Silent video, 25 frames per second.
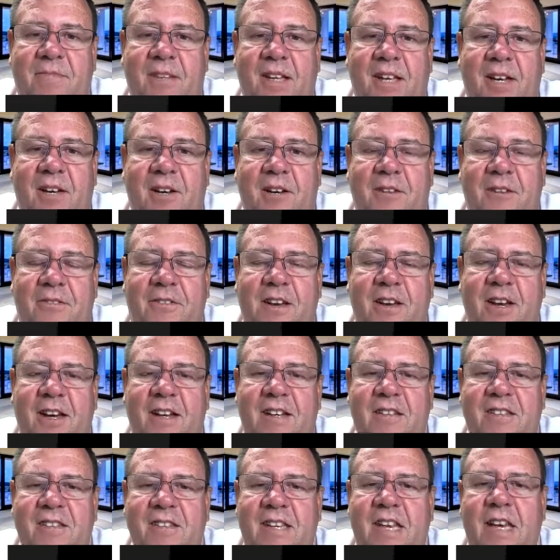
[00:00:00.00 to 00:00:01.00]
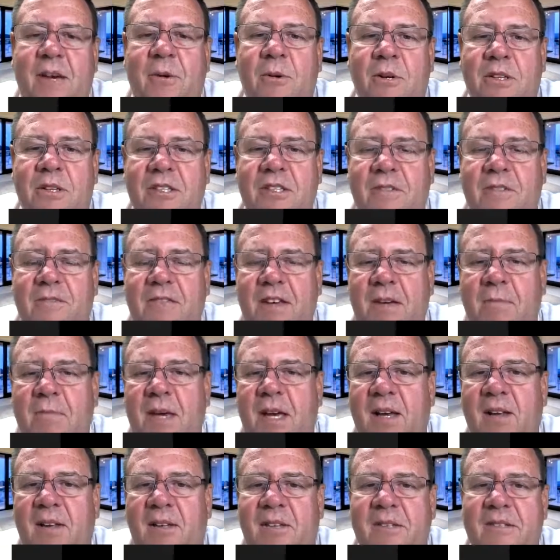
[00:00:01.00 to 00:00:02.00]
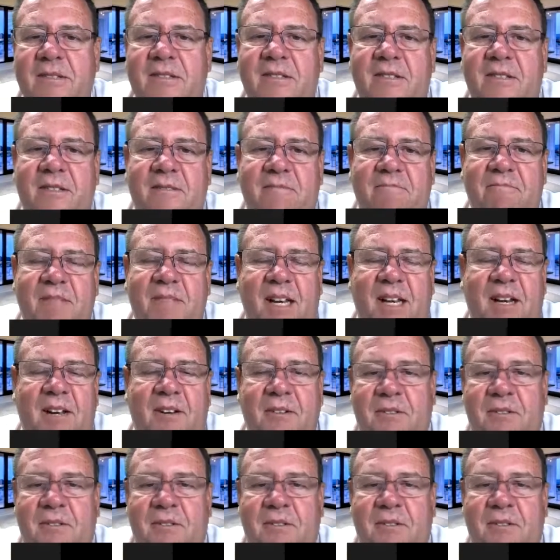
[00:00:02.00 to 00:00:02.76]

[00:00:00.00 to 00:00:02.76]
If you had a sequence of emails, and